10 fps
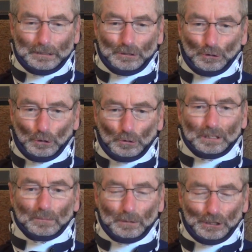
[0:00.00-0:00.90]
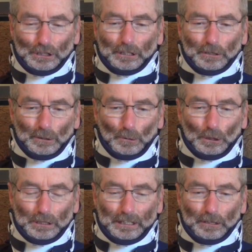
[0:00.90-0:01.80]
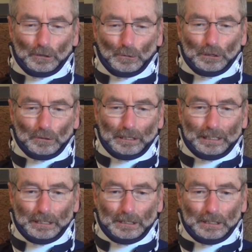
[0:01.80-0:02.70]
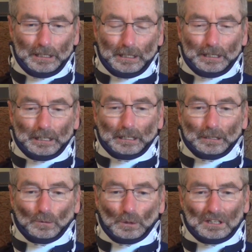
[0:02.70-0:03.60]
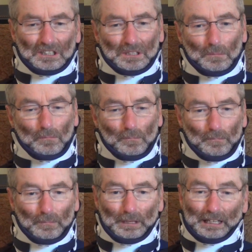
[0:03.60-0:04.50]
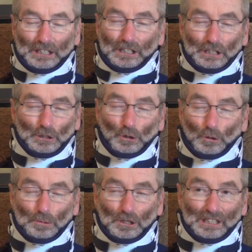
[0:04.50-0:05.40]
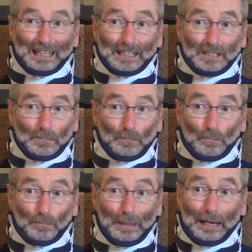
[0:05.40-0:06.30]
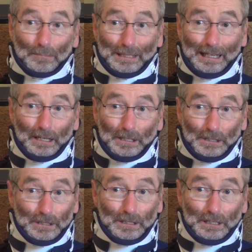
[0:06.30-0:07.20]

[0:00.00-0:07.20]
truly missionary work. The area we were in was less than 2% baptized.